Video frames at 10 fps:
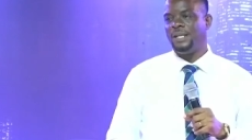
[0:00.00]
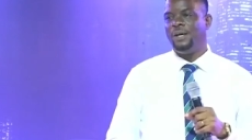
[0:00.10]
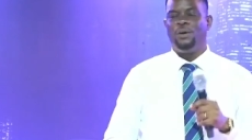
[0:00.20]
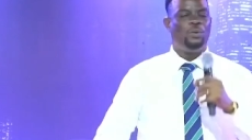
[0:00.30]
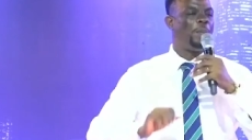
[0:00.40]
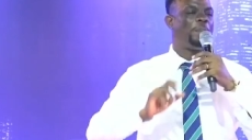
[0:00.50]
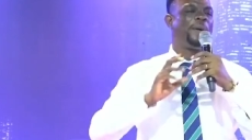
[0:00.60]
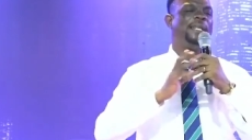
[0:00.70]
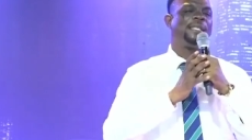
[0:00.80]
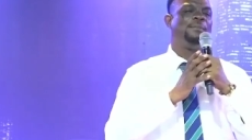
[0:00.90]
We
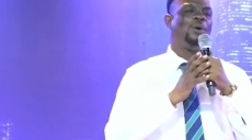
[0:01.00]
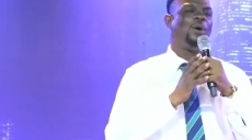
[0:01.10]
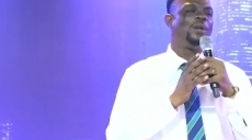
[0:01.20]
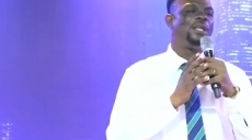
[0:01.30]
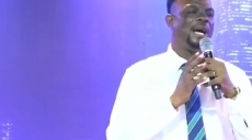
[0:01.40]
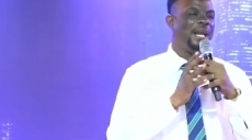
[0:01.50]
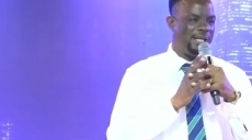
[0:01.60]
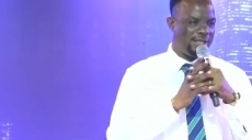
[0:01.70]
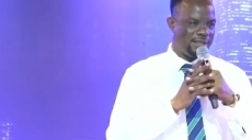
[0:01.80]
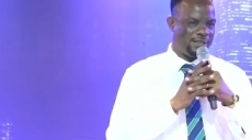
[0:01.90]
praise Him in all
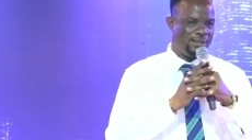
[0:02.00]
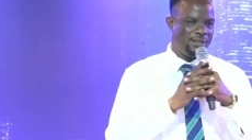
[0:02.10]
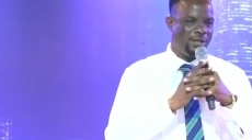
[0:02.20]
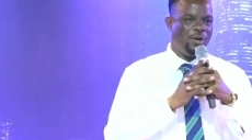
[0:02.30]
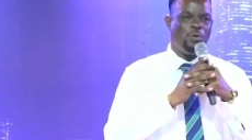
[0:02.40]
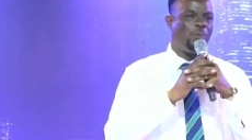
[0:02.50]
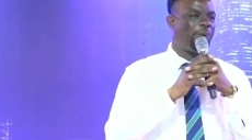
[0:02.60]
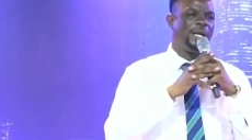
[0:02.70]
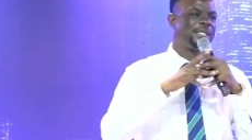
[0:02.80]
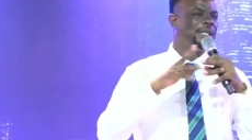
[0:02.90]
dialects. We
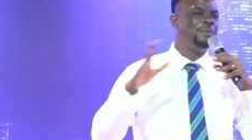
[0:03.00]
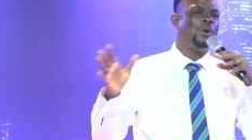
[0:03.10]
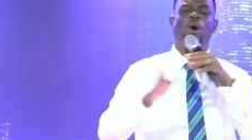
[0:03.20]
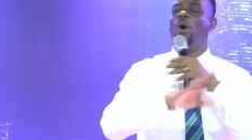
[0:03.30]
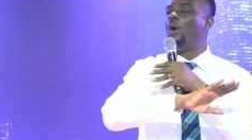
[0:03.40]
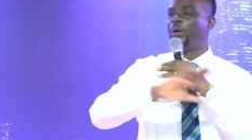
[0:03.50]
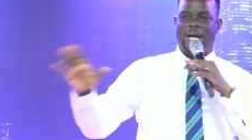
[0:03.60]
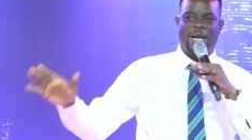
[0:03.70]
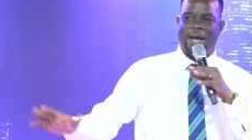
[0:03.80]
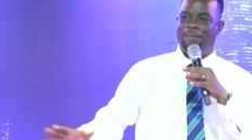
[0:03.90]
praise Him in all that. I believe